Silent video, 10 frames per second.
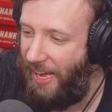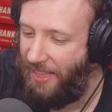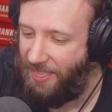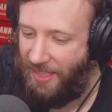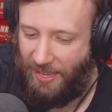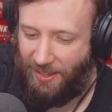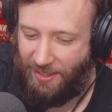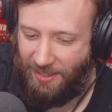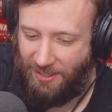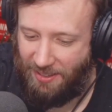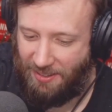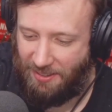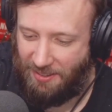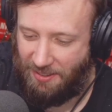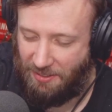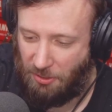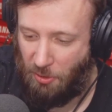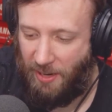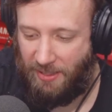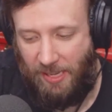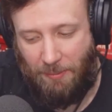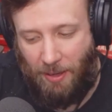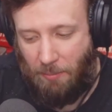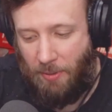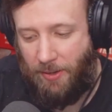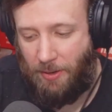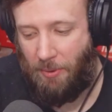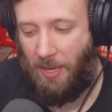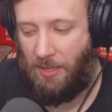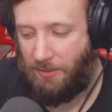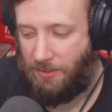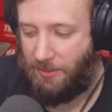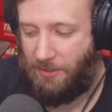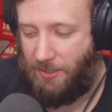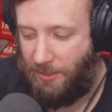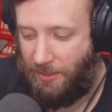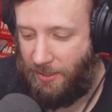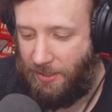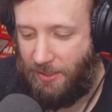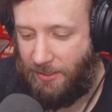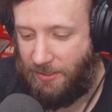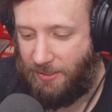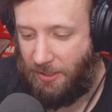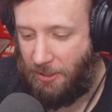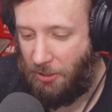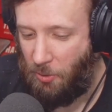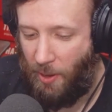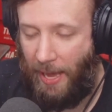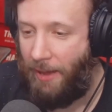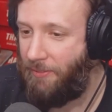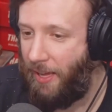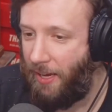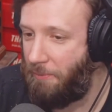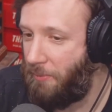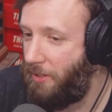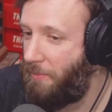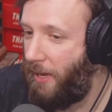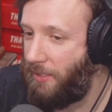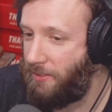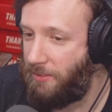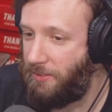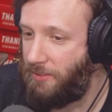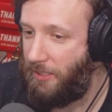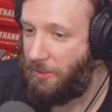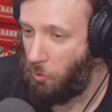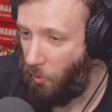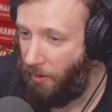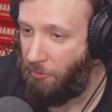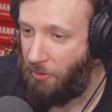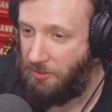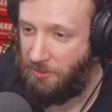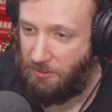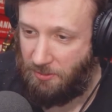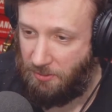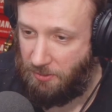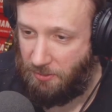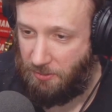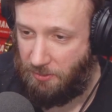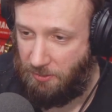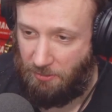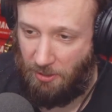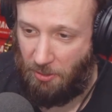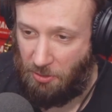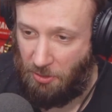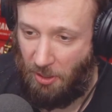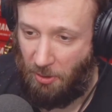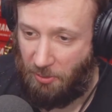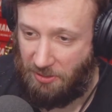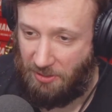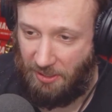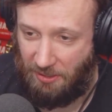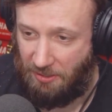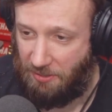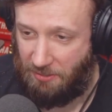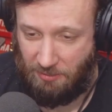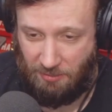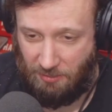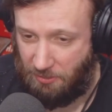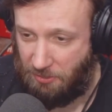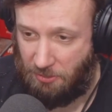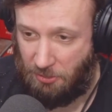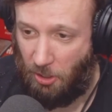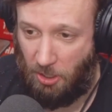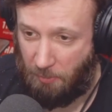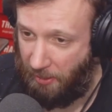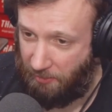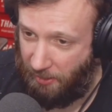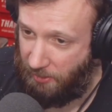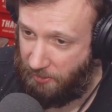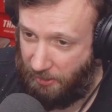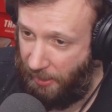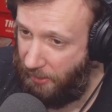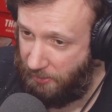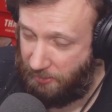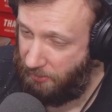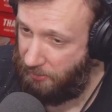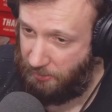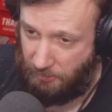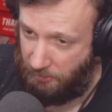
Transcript: I think the great thing about peeing your pants is you have that Billy Madison scene as a reference. You know, you could always like talk about that and say, "Hey, this this